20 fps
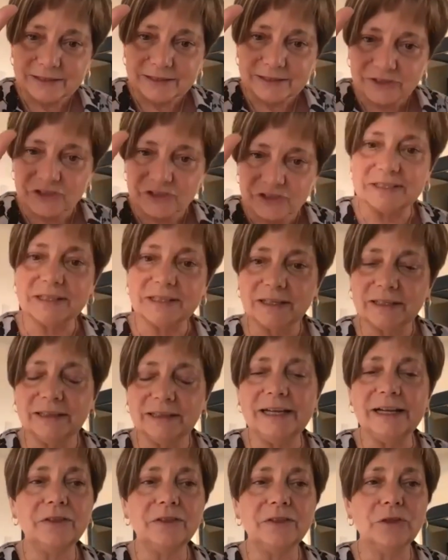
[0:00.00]
just
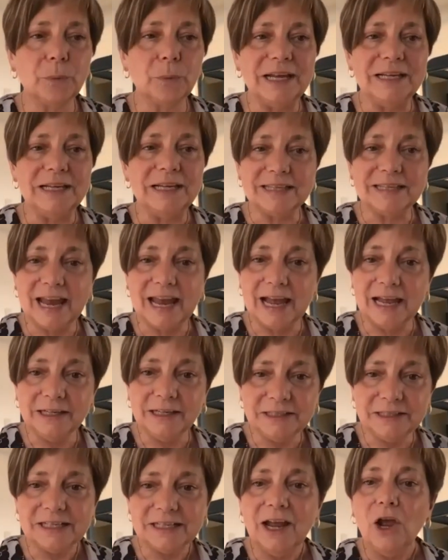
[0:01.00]
click the raise
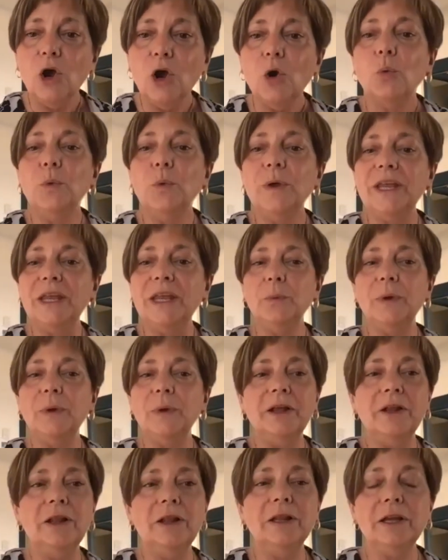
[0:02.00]
hand. We
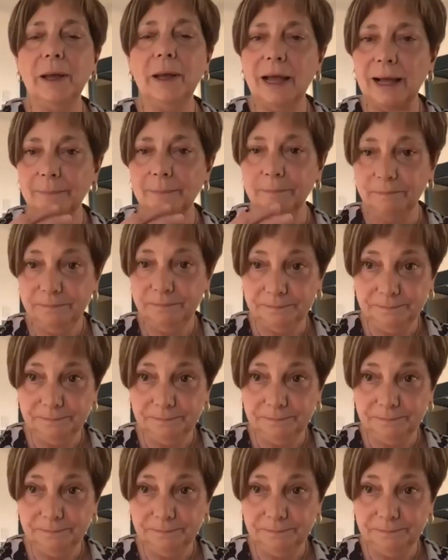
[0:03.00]
will um,